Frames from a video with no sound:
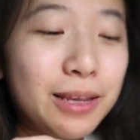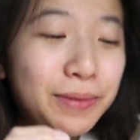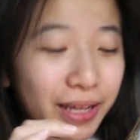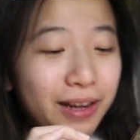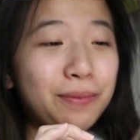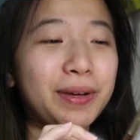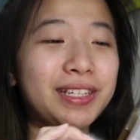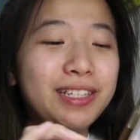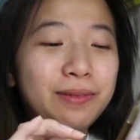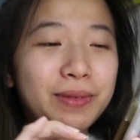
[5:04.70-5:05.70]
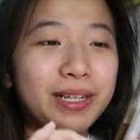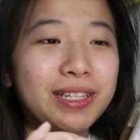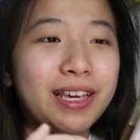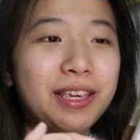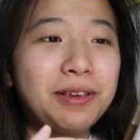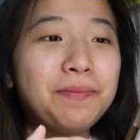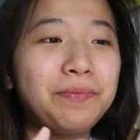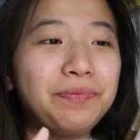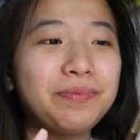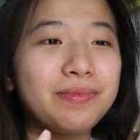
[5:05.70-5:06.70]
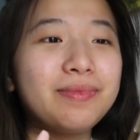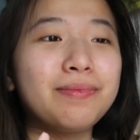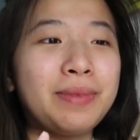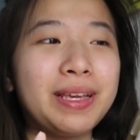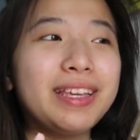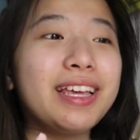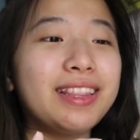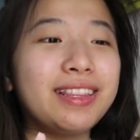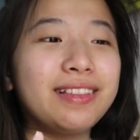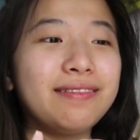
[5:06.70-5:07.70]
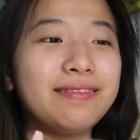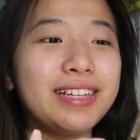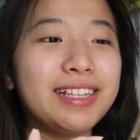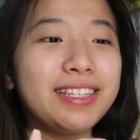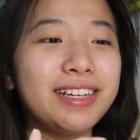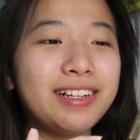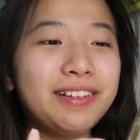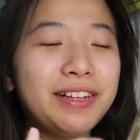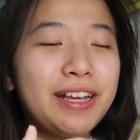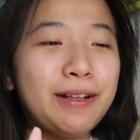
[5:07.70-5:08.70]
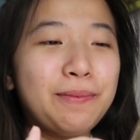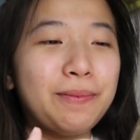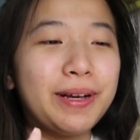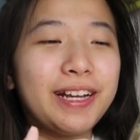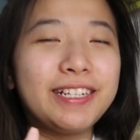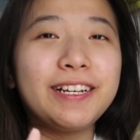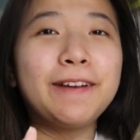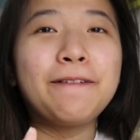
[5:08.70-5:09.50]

lips kind of busted because I keep picking up dead skin. But,